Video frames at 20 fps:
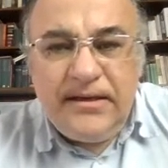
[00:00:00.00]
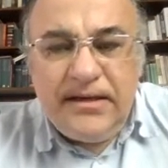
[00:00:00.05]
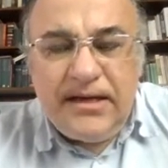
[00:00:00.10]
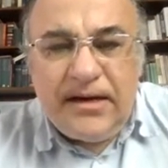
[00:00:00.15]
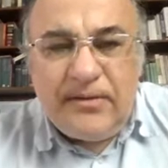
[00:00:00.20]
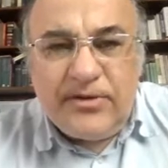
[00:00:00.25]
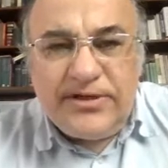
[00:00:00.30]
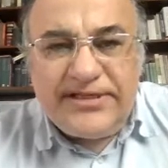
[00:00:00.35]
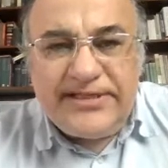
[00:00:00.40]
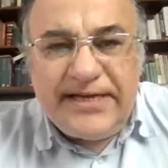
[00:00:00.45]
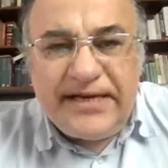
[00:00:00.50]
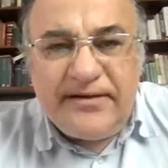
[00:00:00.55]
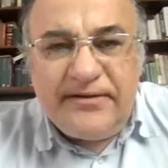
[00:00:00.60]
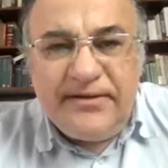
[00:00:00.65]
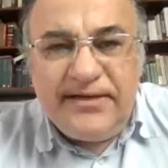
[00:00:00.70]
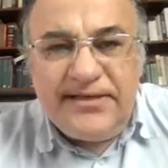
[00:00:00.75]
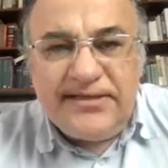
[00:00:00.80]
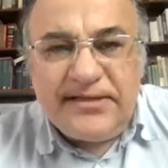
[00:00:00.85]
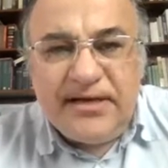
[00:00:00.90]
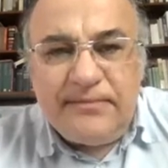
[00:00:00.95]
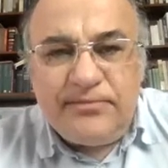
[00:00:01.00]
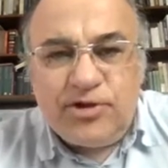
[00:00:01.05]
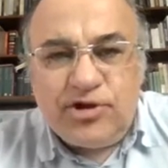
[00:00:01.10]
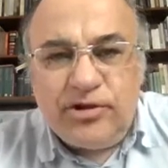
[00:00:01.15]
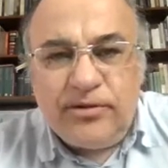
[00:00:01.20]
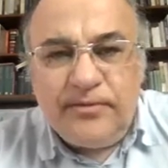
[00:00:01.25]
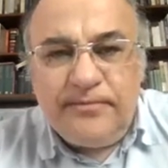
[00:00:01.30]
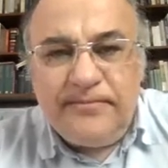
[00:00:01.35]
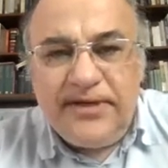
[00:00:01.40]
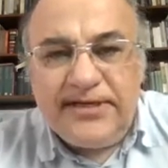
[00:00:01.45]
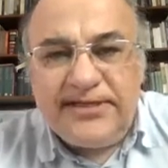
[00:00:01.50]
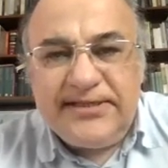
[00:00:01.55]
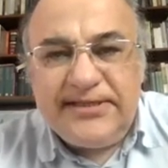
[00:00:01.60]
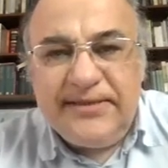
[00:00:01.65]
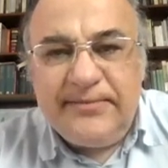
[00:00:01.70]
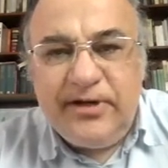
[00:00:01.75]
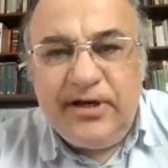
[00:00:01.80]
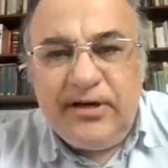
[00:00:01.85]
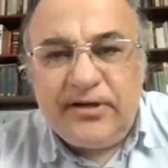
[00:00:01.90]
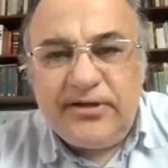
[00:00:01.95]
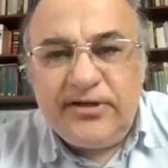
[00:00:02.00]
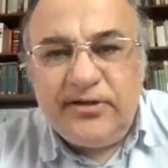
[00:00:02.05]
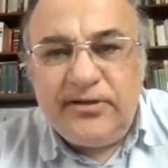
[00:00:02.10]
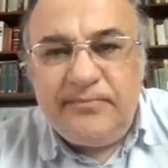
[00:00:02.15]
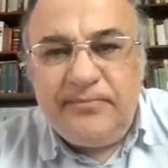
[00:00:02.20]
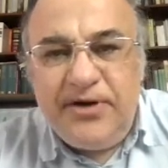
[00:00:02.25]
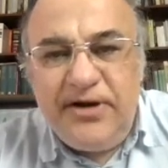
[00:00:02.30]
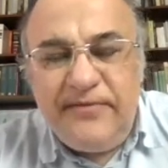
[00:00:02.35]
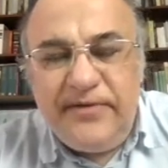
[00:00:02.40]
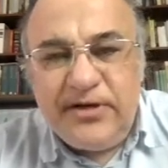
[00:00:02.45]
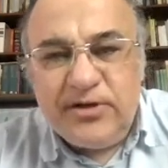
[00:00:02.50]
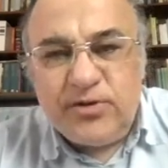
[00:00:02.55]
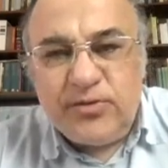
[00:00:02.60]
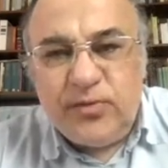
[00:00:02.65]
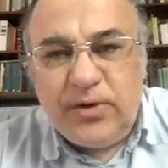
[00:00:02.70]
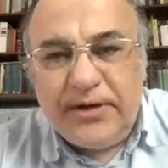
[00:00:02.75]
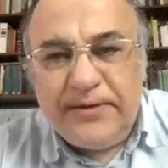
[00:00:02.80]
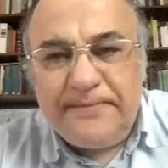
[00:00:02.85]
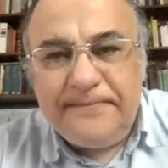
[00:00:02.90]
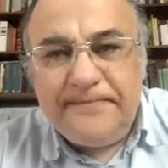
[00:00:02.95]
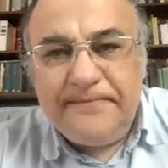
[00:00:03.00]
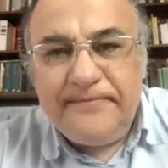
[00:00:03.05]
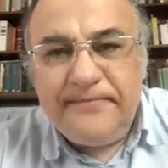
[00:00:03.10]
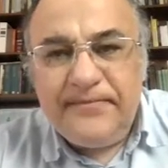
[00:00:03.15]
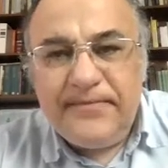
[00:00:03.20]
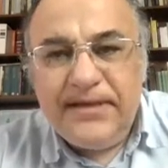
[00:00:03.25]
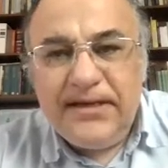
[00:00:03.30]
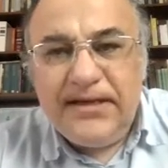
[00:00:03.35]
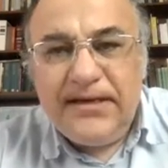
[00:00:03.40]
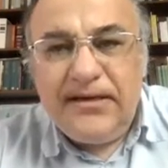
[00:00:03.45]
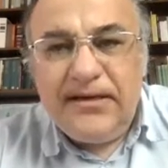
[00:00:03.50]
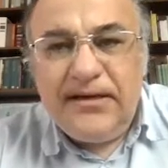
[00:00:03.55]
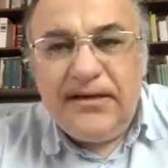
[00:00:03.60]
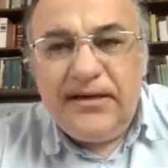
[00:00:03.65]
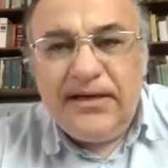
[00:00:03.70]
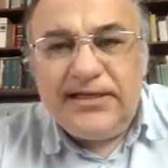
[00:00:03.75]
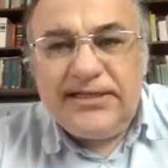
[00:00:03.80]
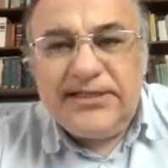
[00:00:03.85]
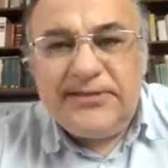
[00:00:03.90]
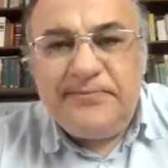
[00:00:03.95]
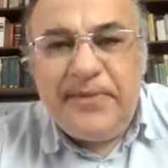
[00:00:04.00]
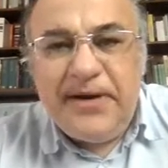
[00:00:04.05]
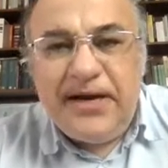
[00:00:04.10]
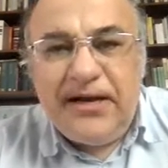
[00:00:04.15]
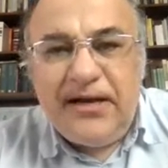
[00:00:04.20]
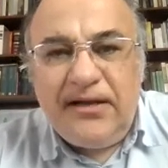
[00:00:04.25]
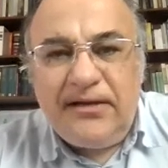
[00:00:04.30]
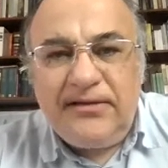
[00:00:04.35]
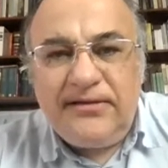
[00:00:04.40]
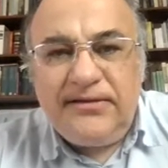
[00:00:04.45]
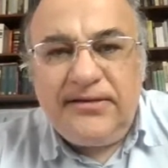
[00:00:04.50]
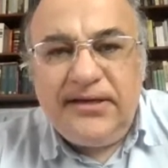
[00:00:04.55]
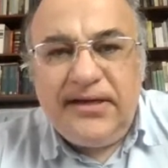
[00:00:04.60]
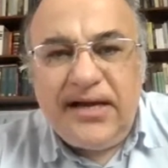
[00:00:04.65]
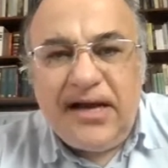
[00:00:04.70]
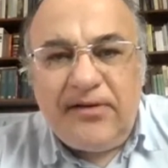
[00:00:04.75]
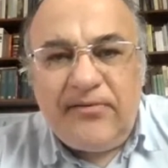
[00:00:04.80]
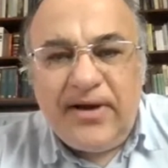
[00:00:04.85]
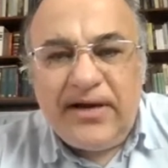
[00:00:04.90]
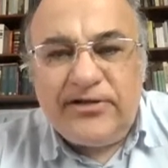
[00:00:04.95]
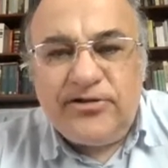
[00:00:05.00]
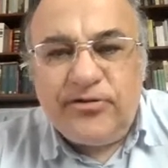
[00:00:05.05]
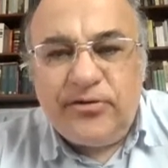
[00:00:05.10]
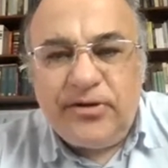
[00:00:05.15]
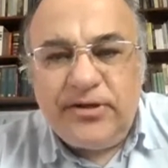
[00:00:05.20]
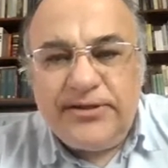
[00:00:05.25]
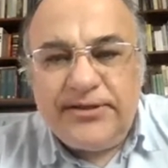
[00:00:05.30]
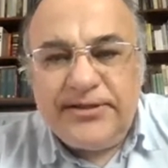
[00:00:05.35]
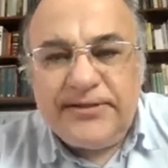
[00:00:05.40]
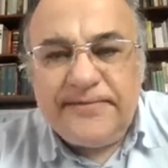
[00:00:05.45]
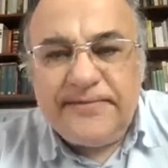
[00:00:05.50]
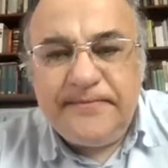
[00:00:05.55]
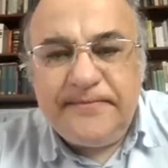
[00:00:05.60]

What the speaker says: Our second inscription is similar to the previous one. Let's spell the characters